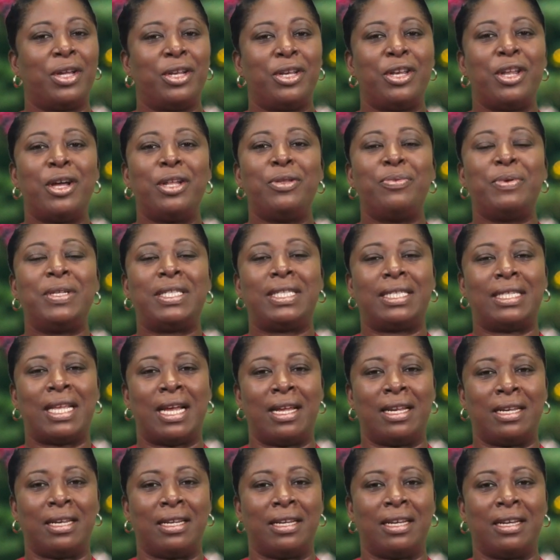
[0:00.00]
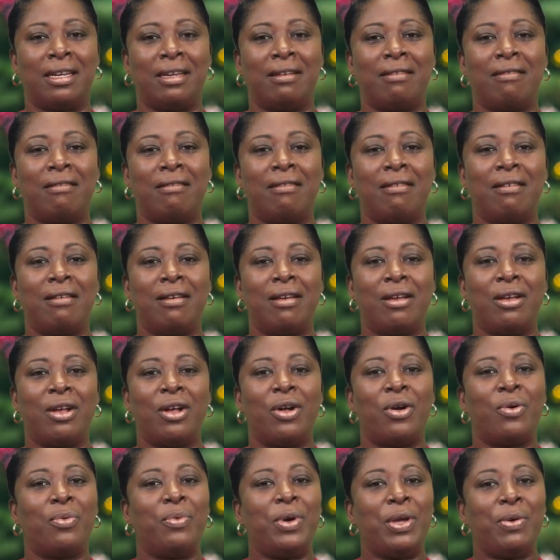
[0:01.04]
Notwithstanding,
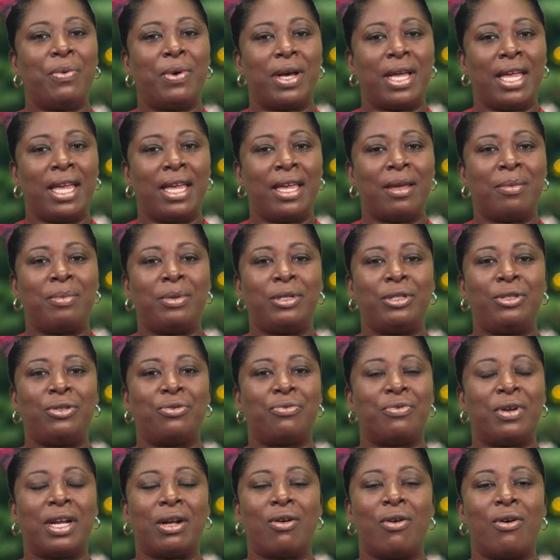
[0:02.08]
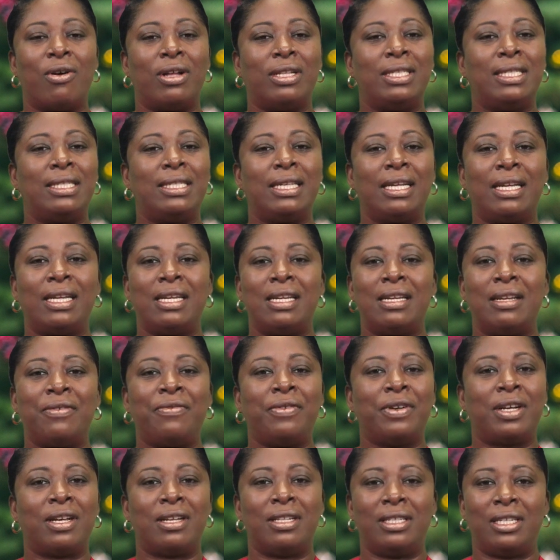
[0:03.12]
we were able to record
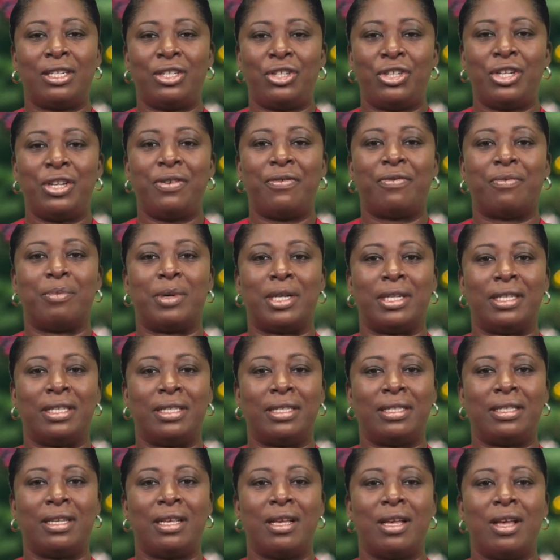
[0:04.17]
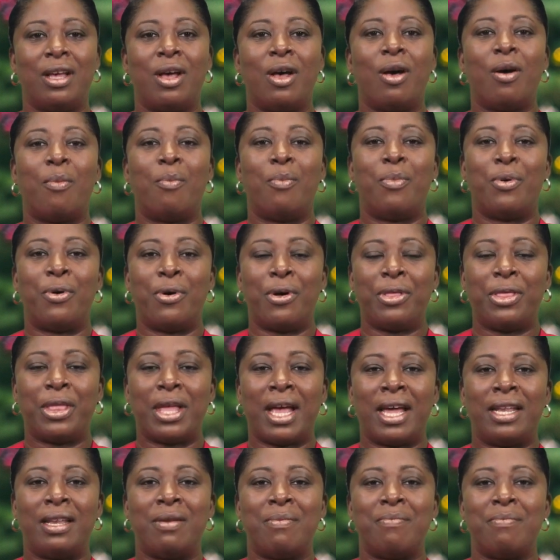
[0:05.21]
significant achievements, both
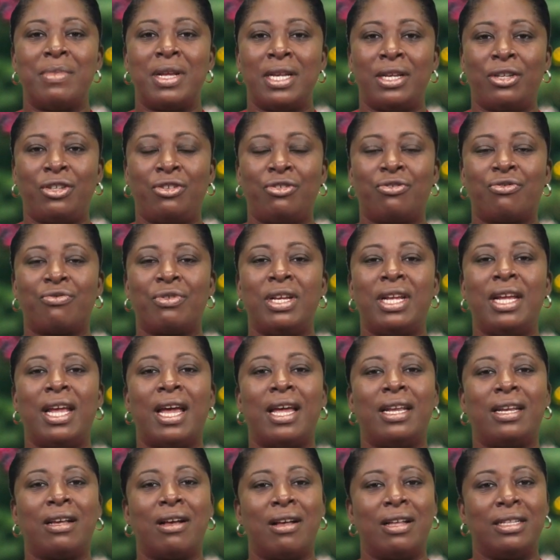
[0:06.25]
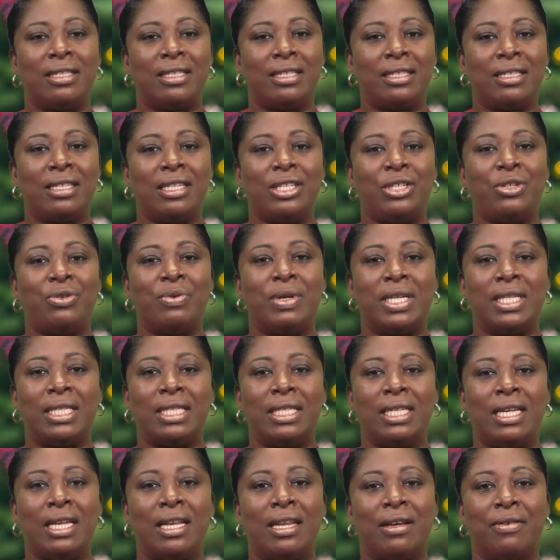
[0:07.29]
at the ministry and
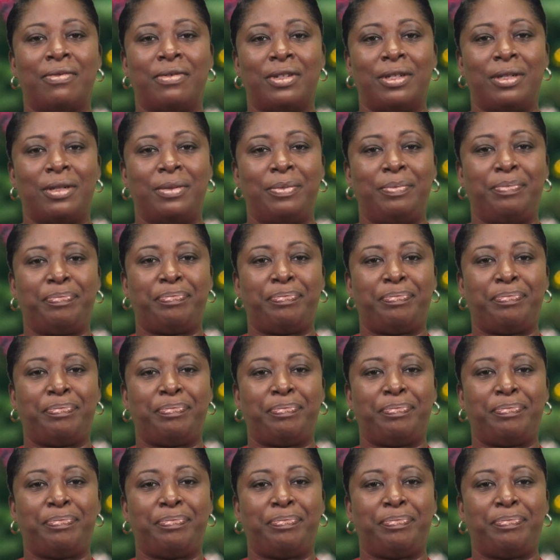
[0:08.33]
constituency level.